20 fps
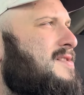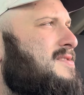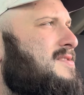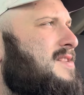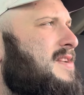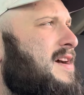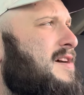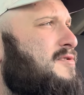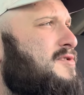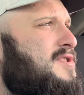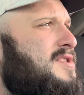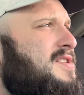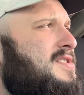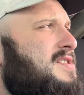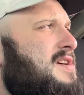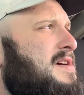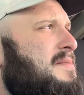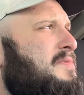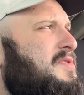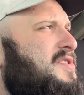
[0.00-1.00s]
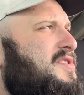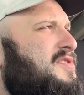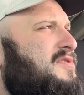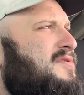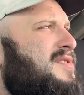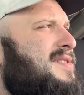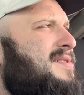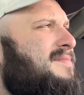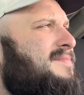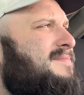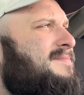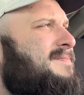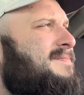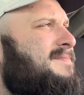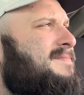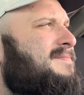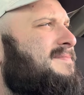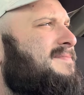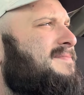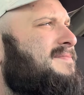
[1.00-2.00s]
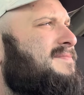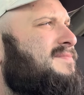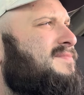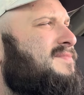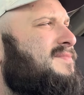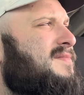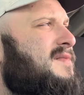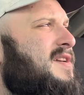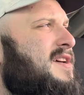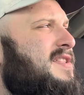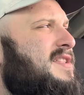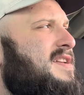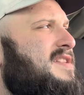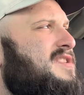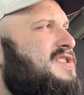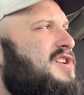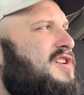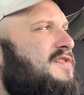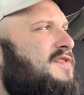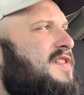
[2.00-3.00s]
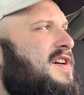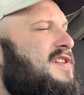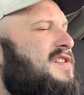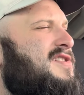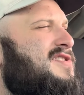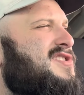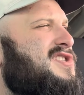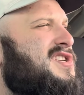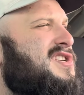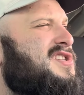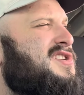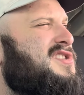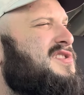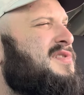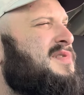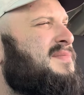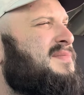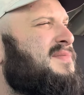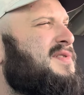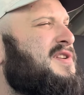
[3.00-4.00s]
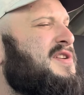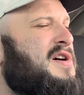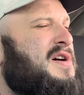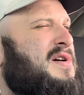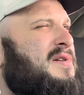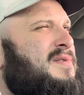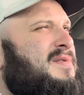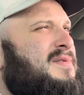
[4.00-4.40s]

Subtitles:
now is the time to do it. Get that stuff out of your system, you know?